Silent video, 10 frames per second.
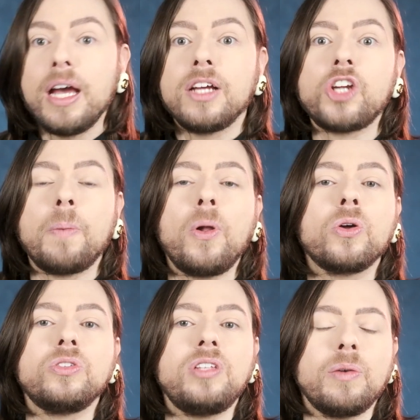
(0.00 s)
Jean-Paul
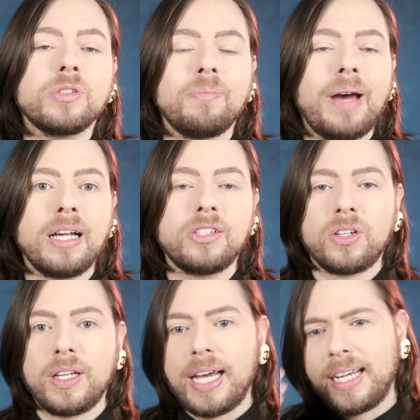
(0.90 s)
Gaultier was a
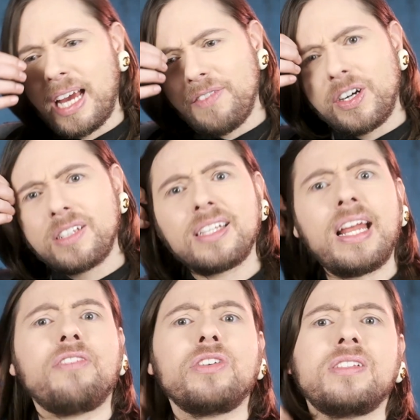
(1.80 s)
master at that. Diverse in
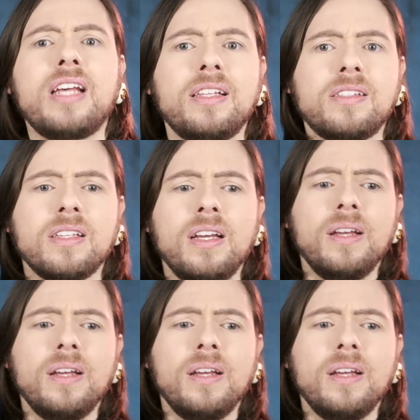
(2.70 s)
every sense.